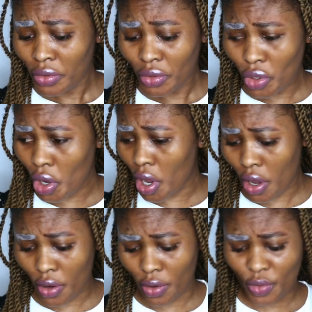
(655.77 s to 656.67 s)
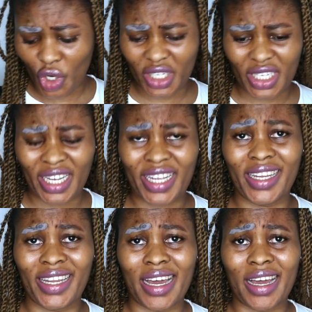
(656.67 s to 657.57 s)
No, I'm not
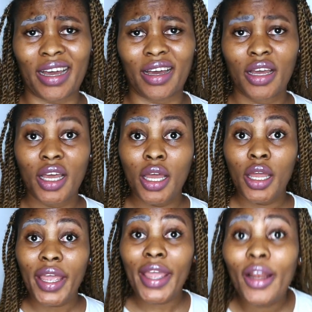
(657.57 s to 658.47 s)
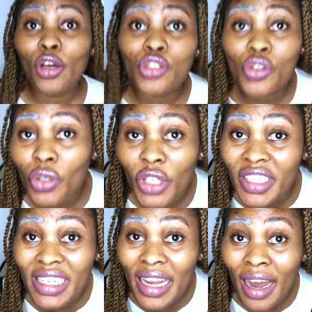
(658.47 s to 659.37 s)
taking that. It looks good on
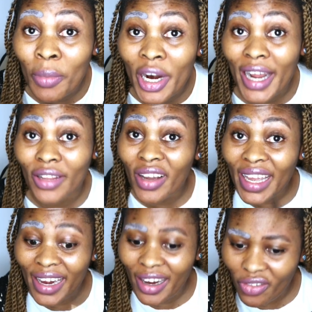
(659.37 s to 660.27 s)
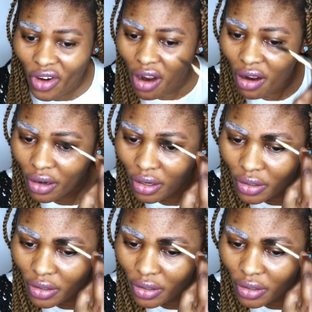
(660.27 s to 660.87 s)
the camera, don't get it wrong.